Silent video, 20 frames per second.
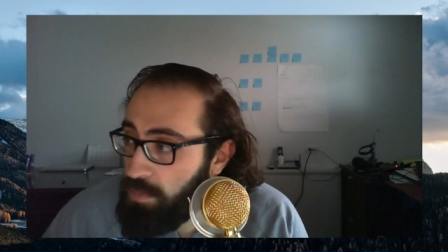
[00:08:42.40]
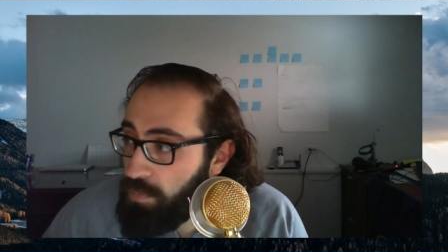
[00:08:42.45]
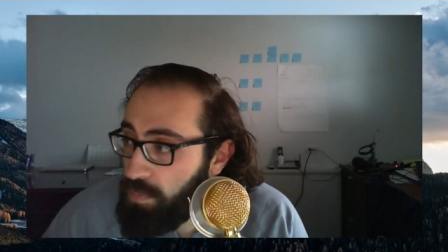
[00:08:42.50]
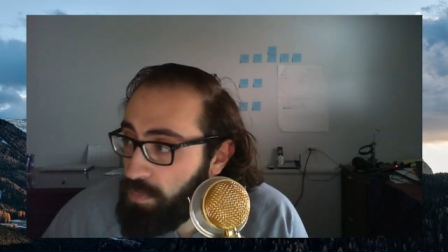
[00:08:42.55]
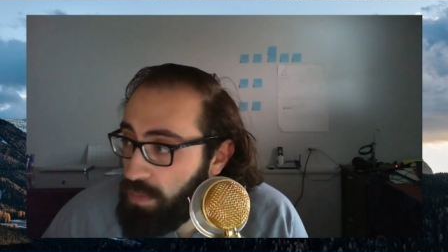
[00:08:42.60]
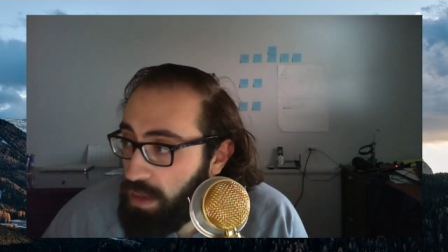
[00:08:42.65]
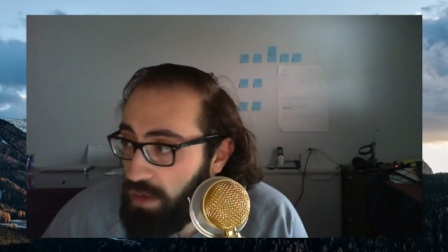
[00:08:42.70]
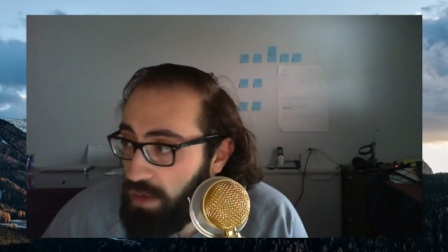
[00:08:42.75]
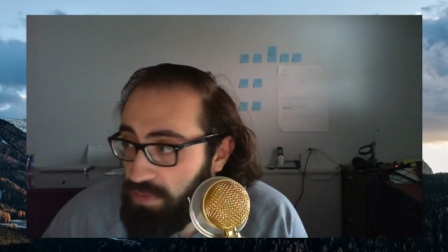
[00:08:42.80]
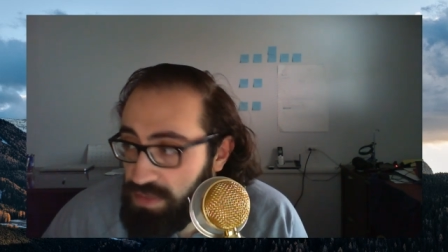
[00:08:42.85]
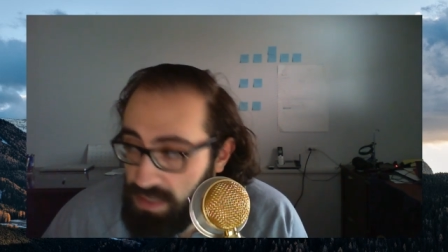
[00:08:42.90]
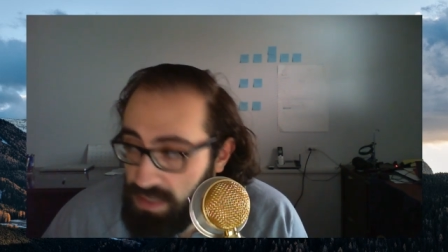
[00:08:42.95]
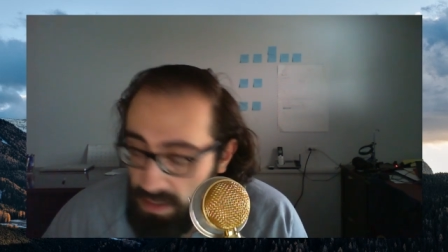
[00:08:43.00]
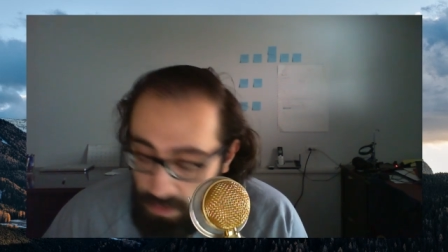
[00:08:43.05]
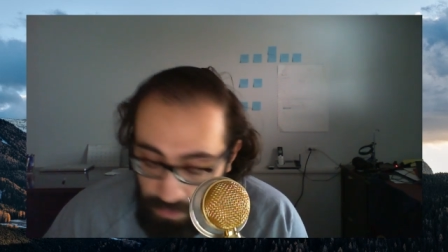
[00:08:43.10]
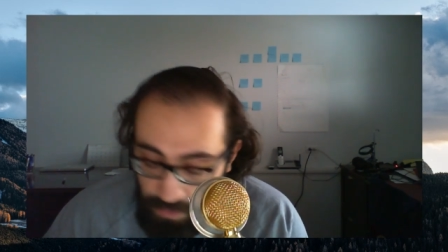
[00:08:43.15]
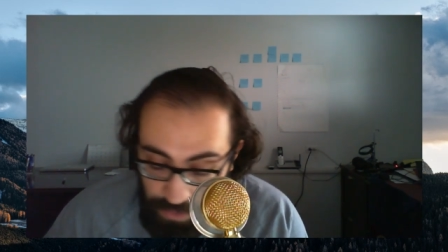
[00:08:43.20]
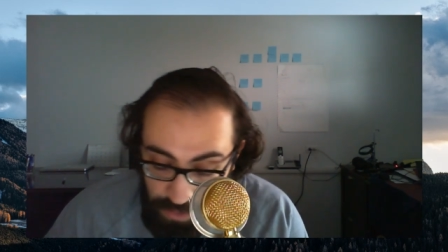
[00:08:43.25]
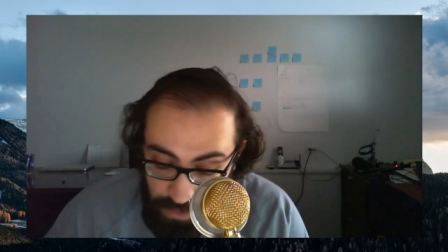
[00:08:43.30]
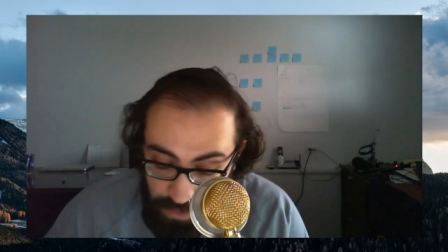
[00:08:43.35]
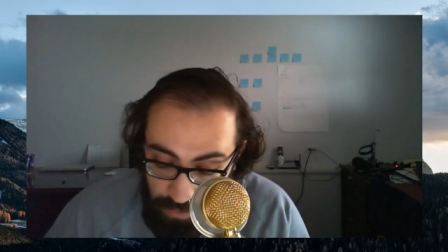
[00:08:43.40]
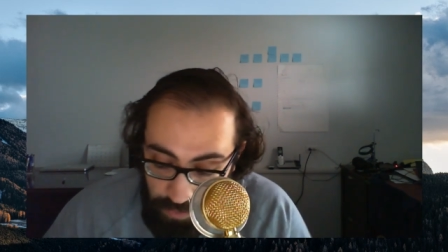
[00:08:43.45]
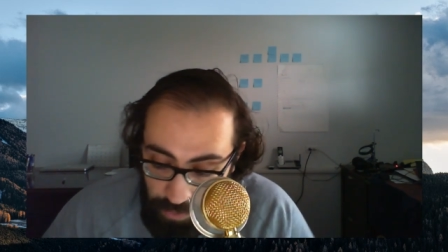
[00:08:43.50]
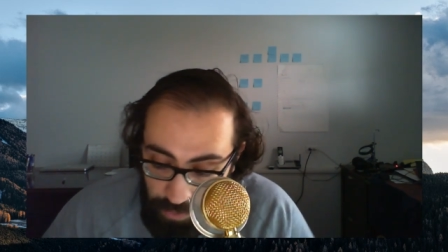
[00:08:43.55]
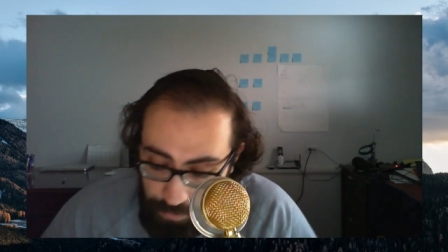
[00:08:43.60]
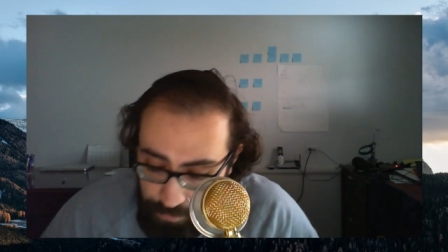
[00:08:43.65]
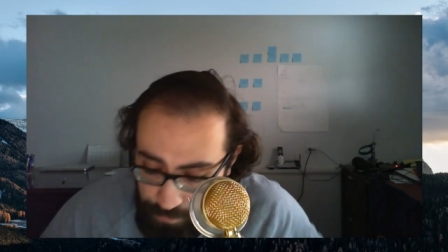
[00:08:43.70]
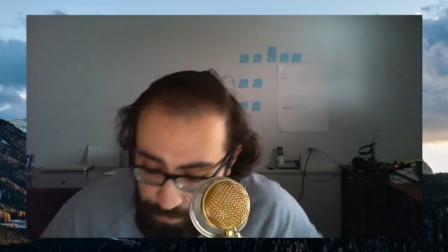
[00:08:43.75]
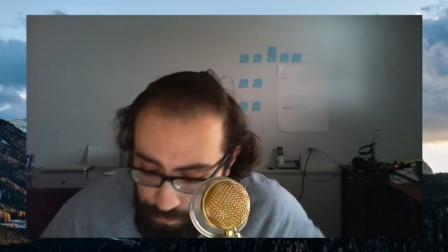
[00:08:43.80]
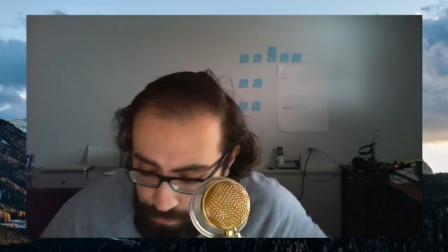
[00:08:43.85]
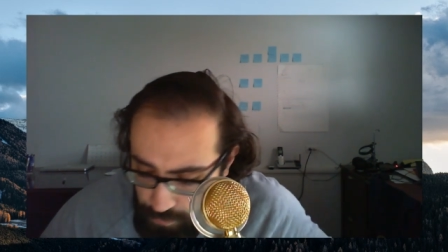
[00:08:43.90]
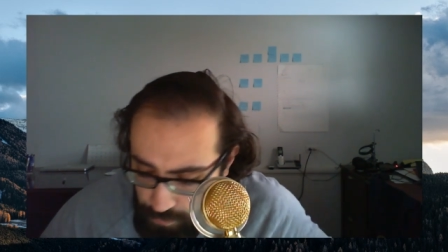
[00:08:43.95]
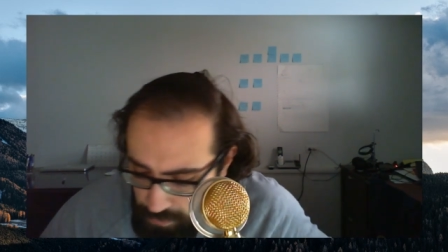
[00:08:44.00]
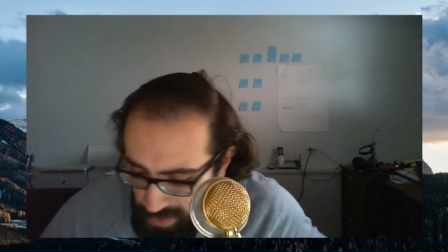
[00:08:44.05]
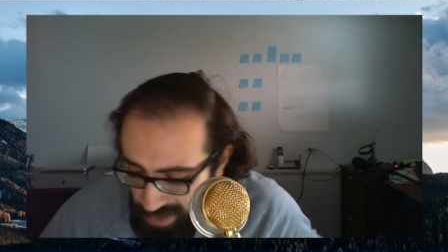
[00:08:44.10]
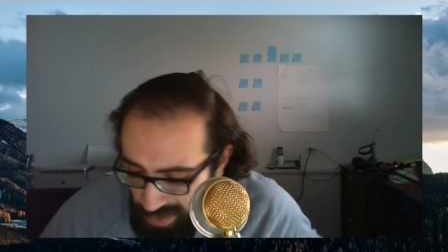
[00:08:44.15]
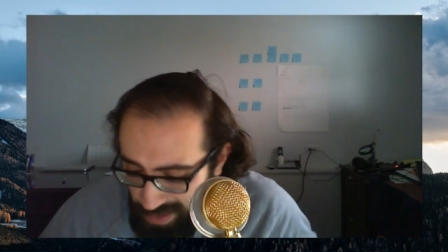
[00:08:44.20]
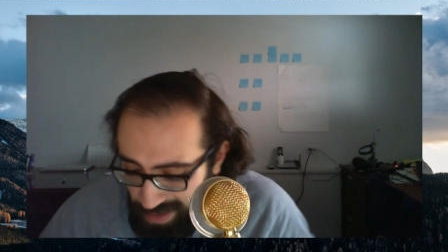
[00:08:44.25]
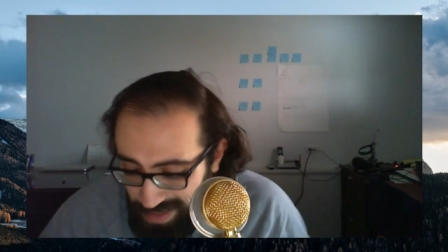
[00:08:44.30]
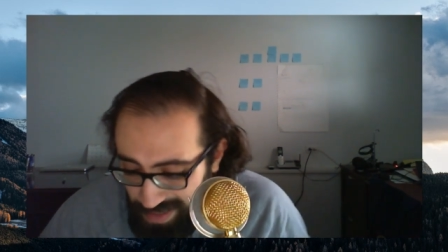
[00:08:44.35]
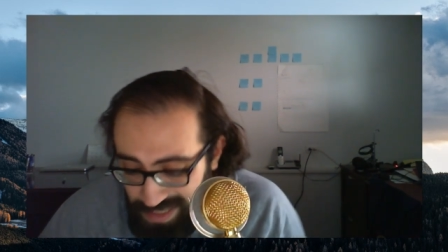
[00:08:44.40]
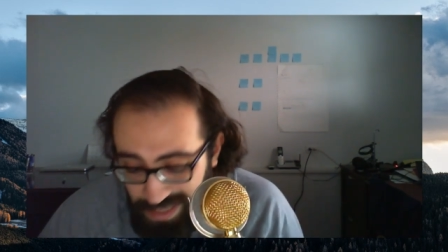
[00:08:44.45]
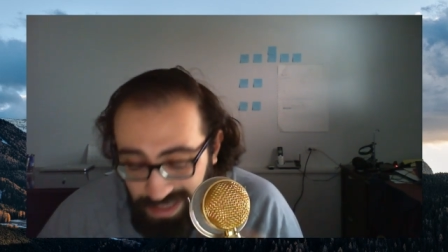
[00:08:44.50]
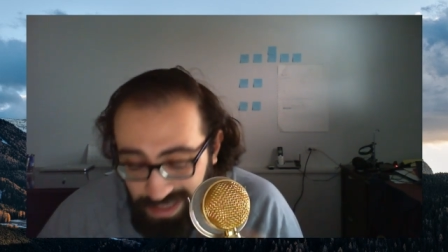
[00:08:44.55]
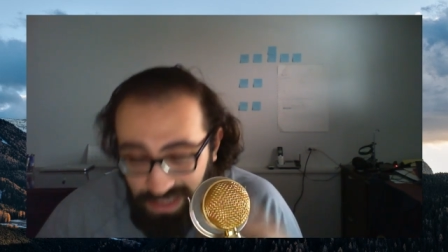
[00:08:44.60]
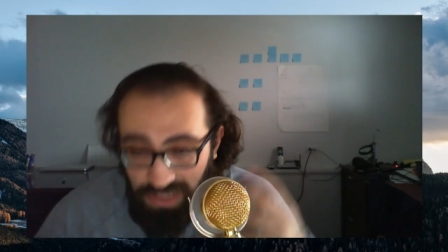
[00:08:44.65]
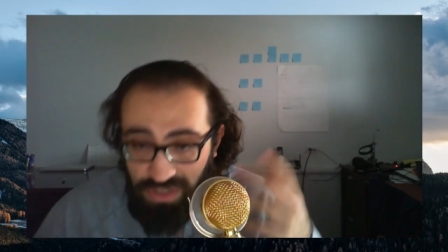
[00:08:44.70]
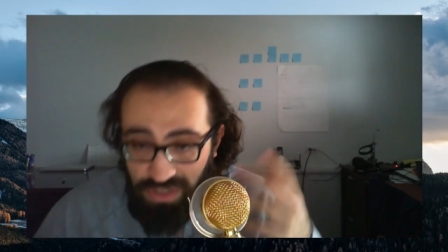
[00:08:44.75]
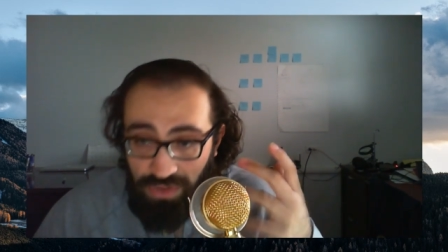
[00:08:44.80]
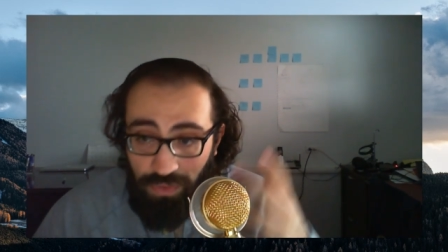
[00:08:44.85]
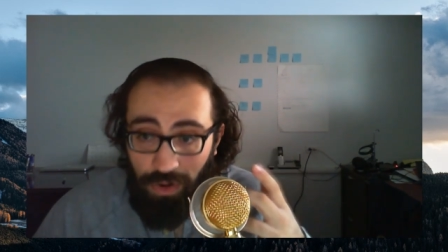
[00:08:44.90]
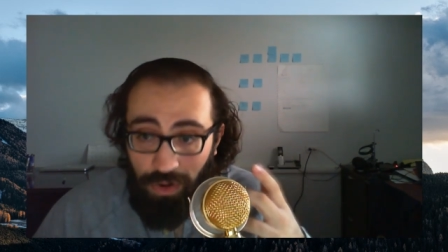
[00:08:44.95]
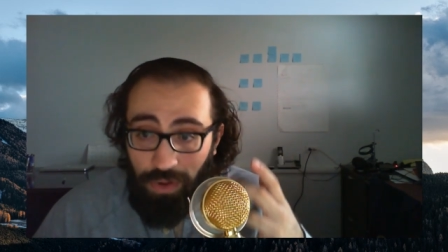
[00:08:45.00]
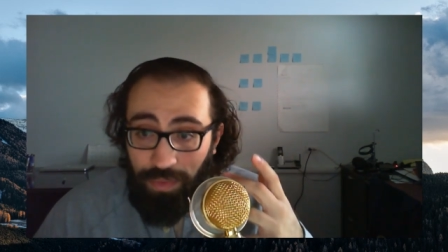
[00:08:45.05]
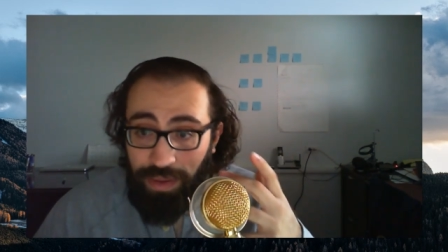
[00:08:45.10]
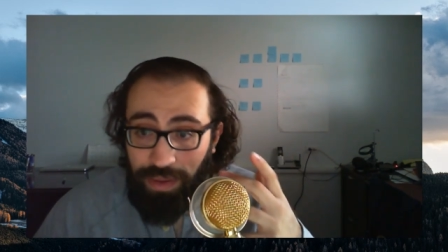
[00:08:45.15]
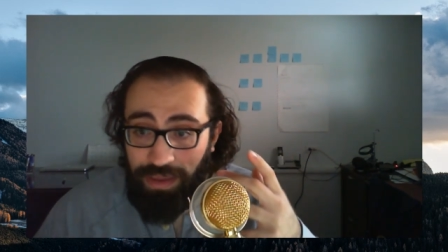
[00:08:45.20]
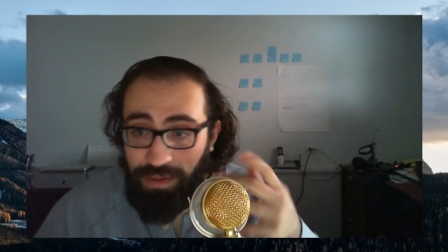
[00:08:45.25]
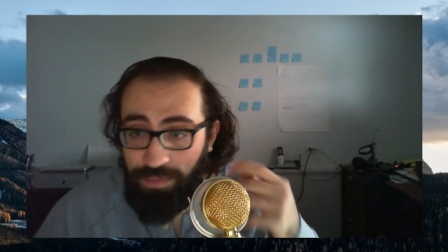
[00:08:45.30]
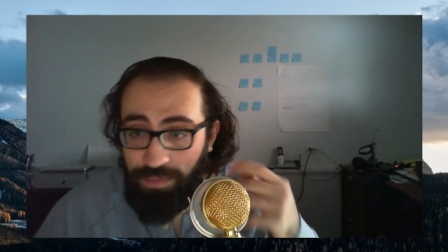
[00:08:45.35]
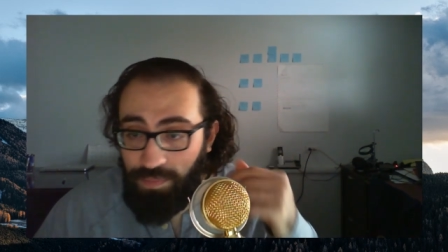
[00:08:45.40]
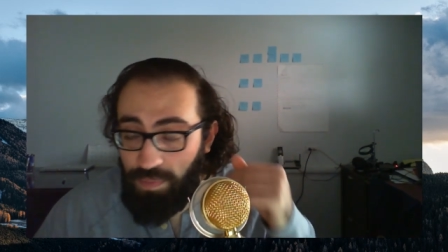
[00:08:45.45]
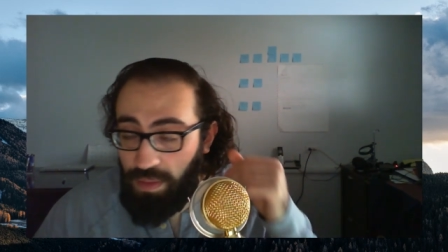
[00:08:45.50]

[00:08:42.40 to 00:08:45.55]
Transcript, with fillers: coffee's not going anywhere, and I actually think it's growing.